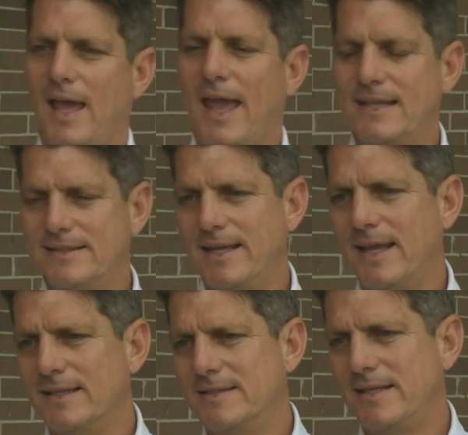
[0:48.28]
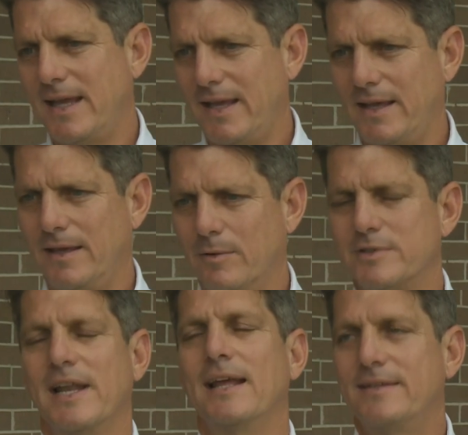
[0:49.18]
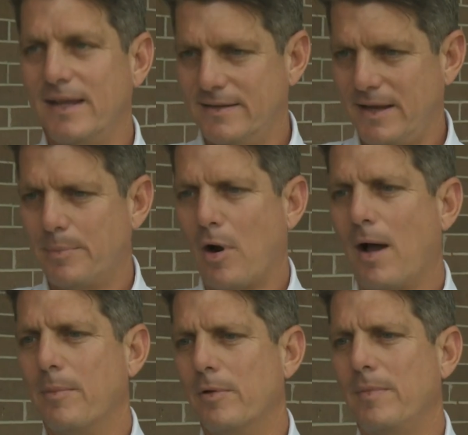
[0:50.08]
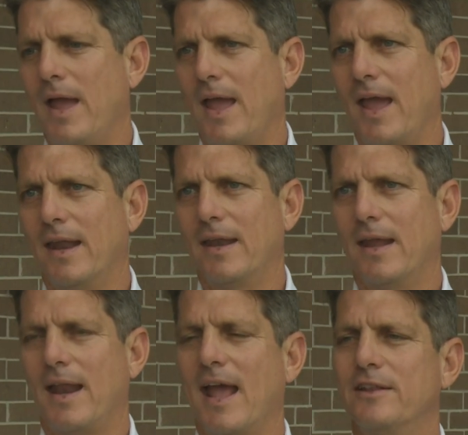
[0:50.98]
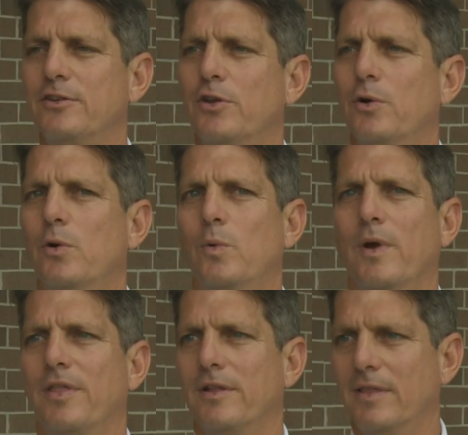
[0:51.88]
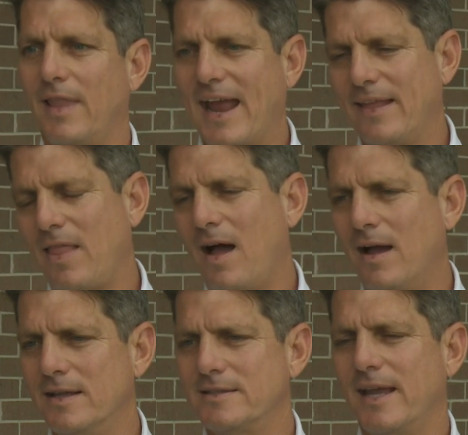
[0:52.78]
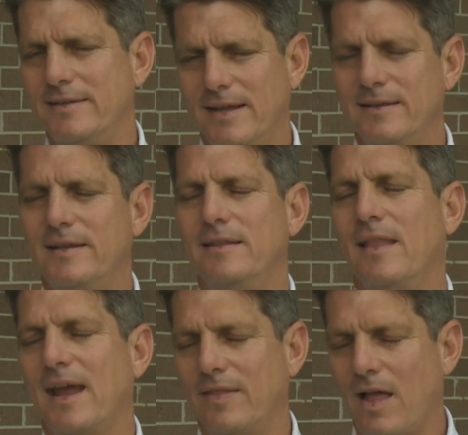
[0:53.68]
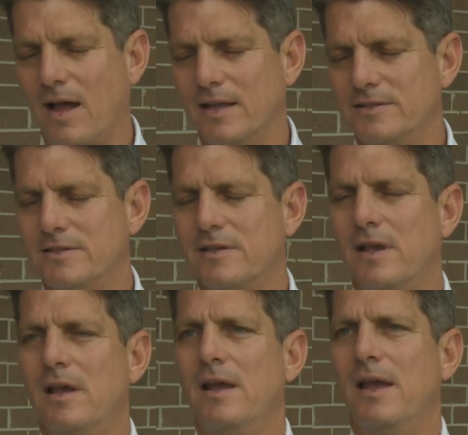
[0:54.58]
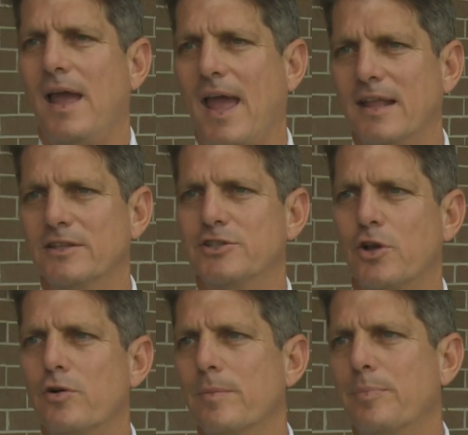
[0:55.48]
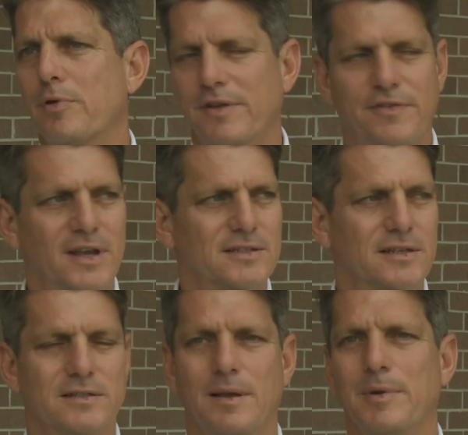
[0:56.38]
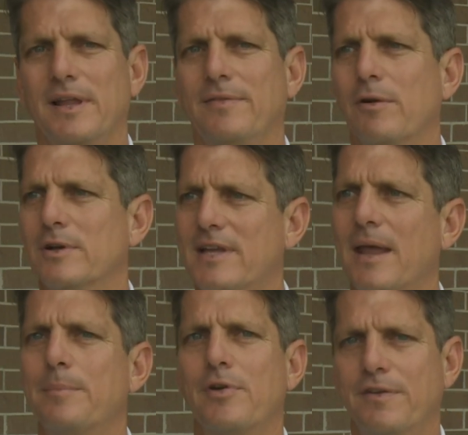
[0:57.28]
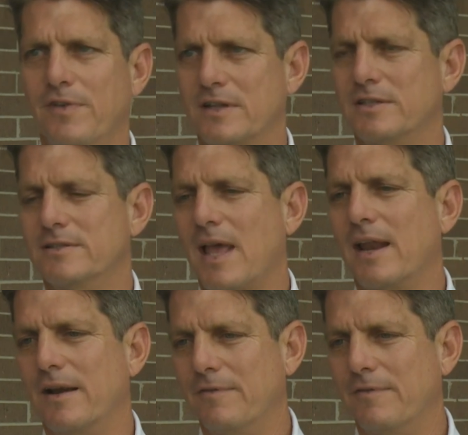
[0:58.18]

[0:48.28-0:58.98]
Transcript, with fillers: AT&T. It was an AT&T problem, and it had to do with landlines, AT&T landlines, and certain prefixes. I believe there were 10 prefixes that it